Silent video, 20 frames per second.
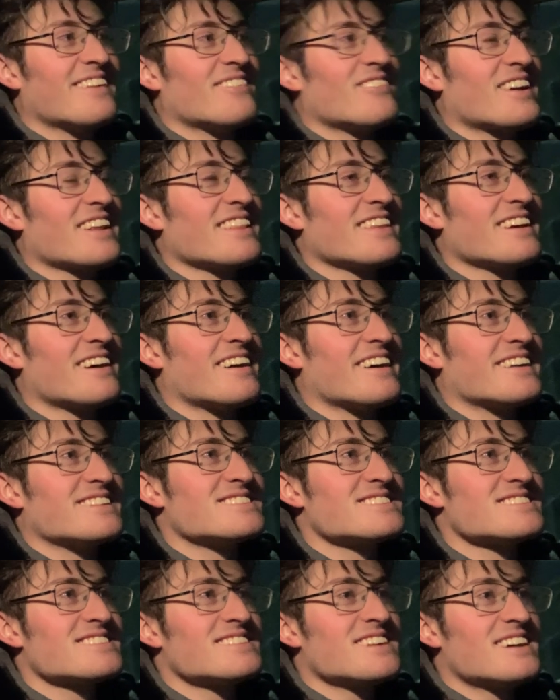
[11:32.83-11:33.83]
What are the
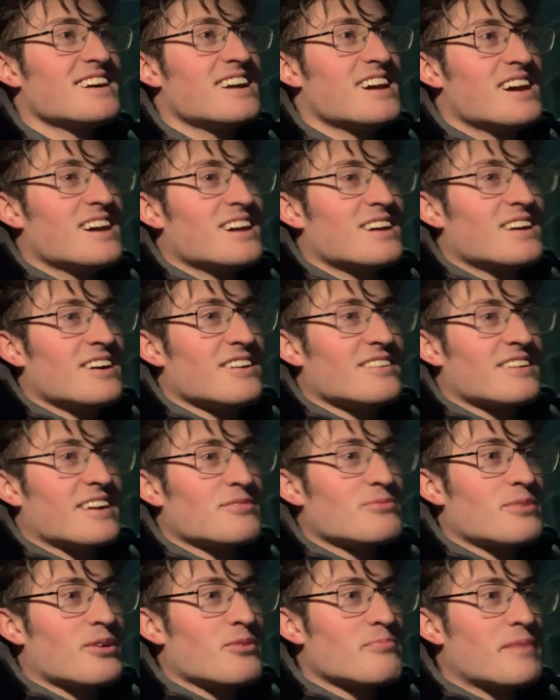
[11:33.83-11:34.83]
odds? All
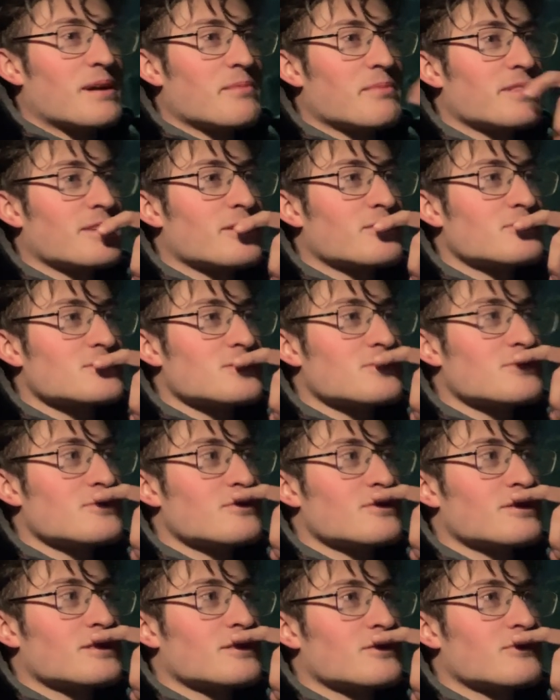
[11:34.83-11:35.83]
right, well, maybe they'll
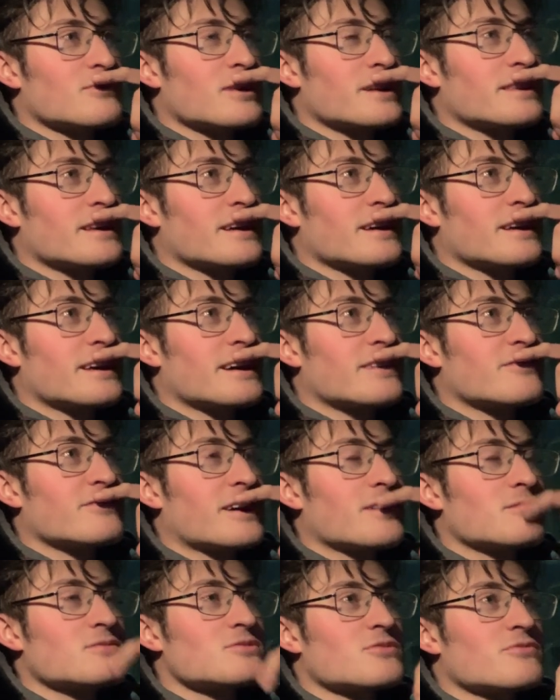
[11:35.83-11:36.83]
do, when they get
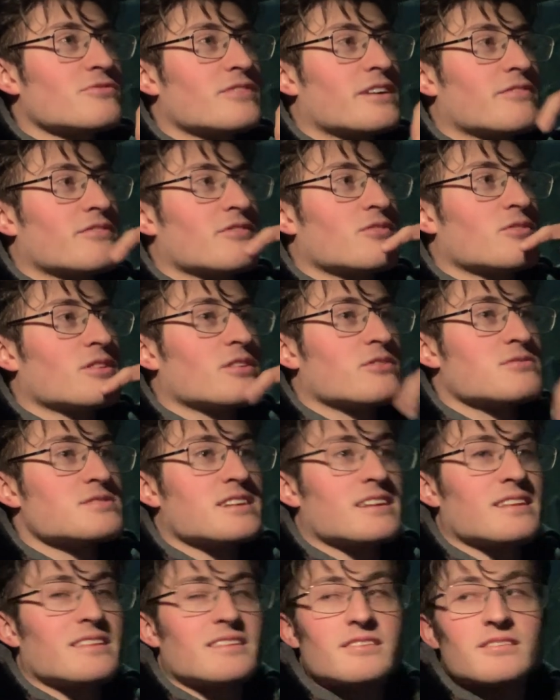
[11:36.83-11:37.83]
round to FNAF 3, they'll
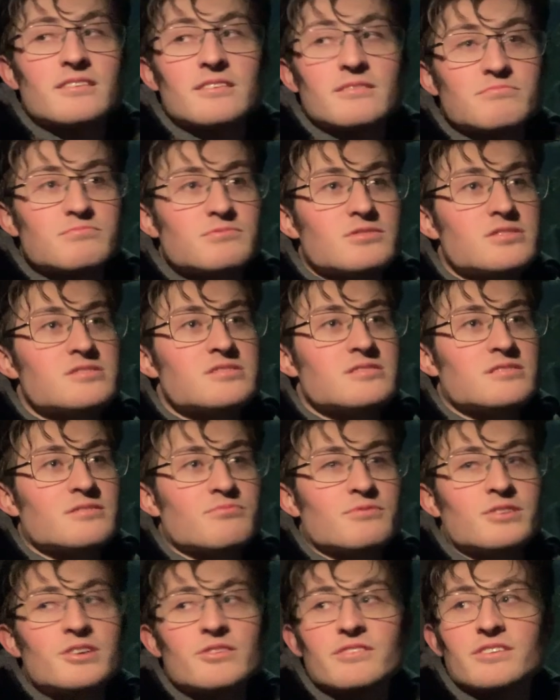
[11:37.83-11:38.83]
set it in there just the
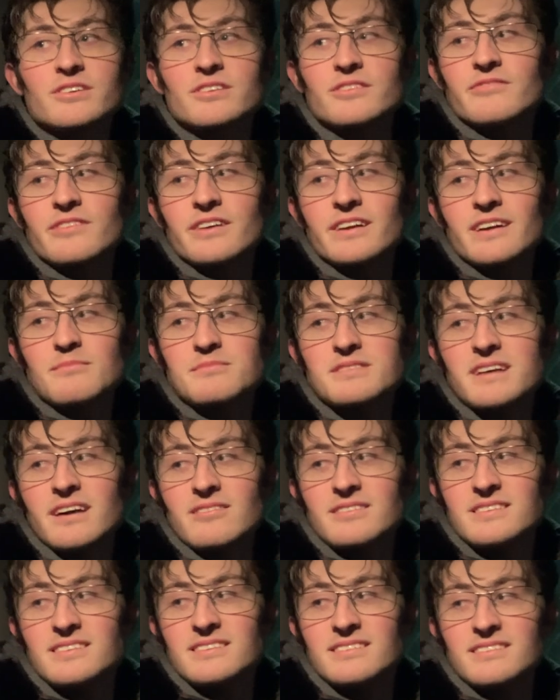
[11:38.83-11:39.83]
current year it comes out.